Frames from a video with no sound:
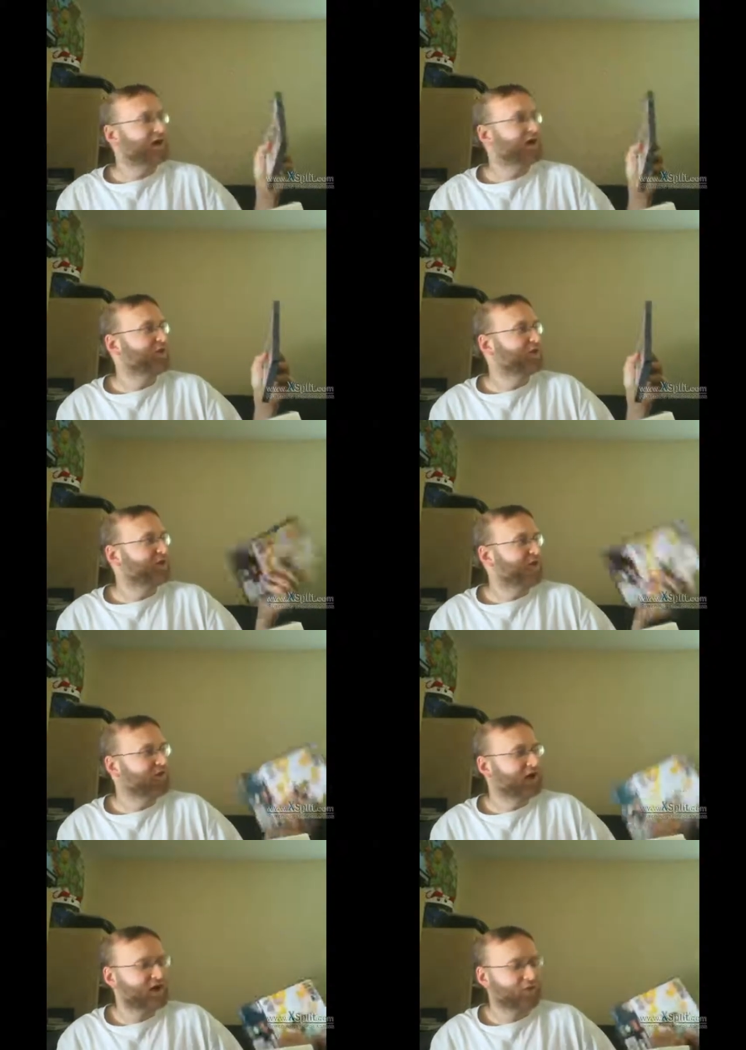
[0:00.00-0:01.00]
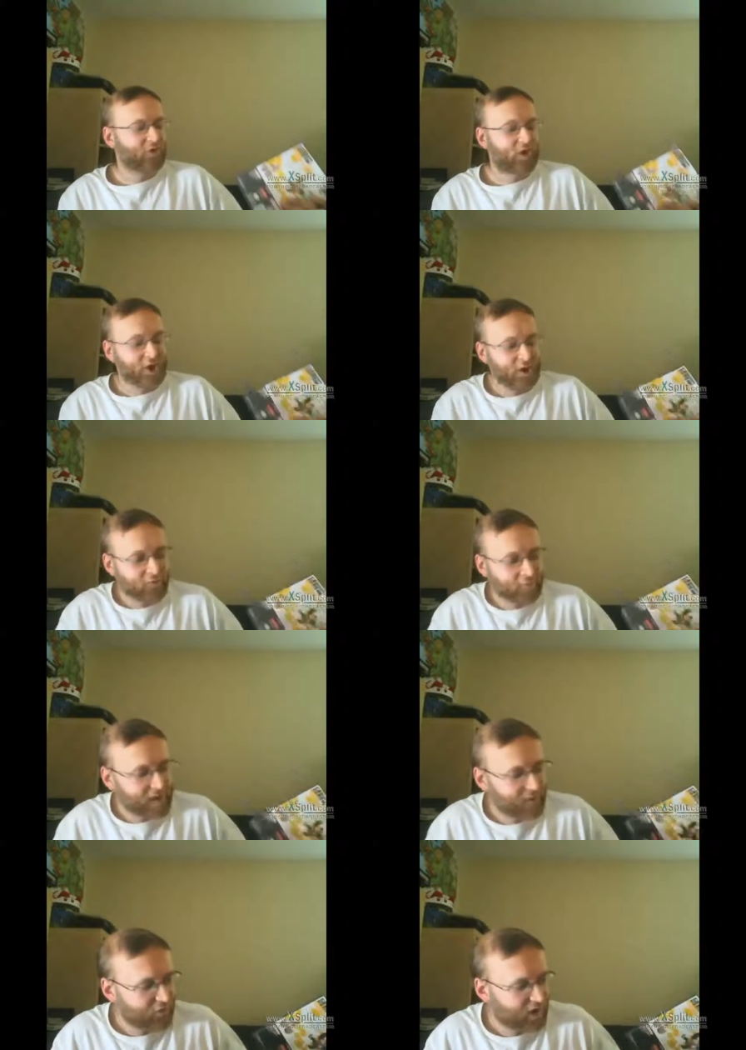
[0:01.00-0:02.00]
And the price tag was on here from
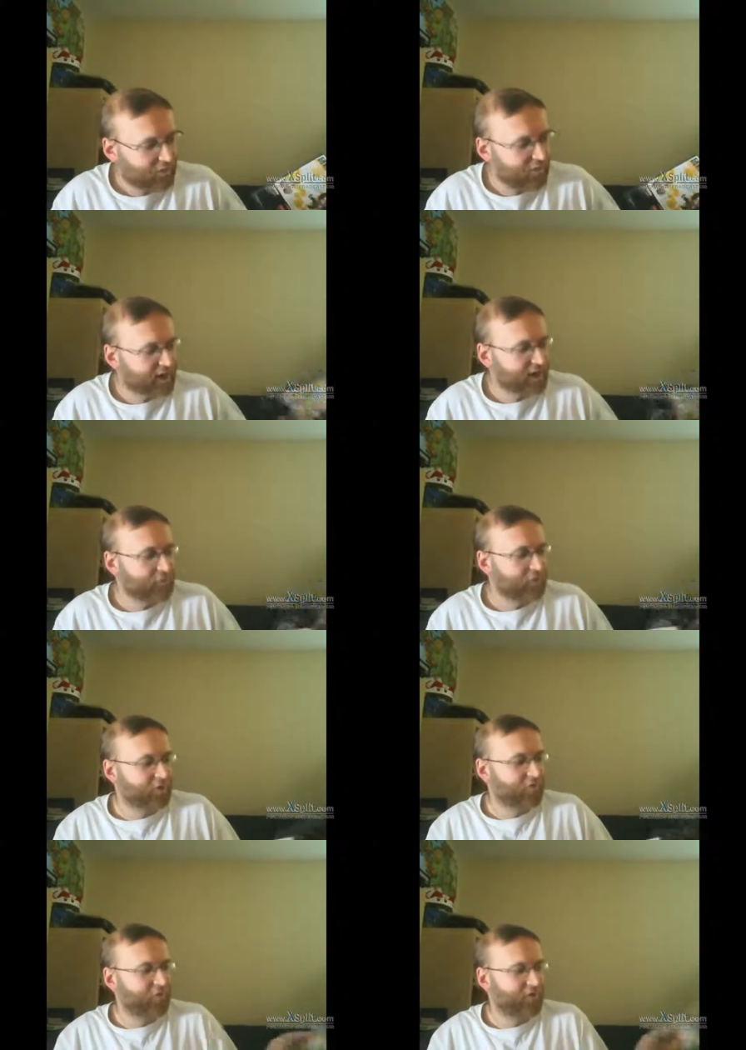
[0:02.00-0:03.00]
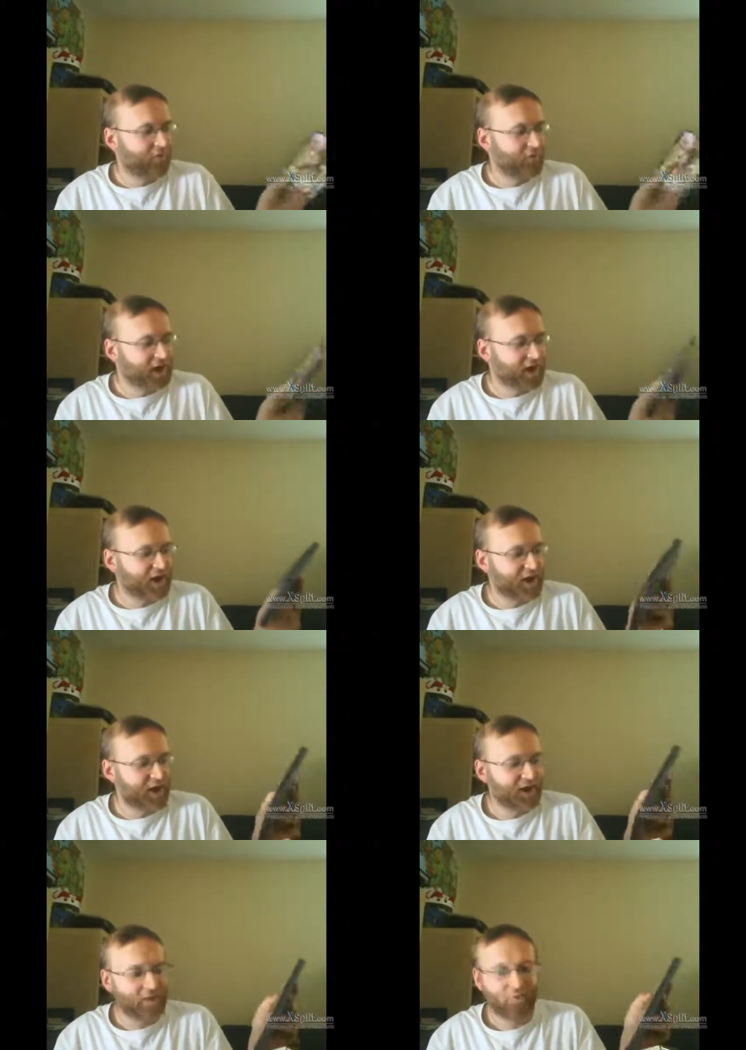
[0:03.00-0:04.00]
GameStop. The game was $15,
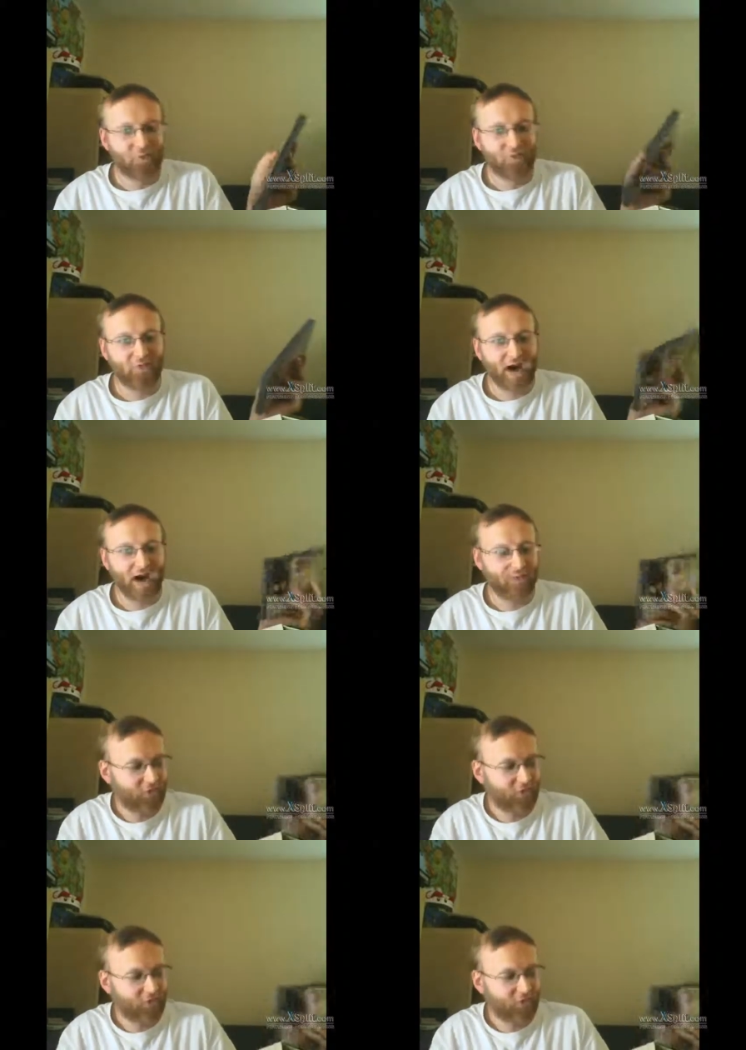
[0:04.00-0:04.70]
and this was $5.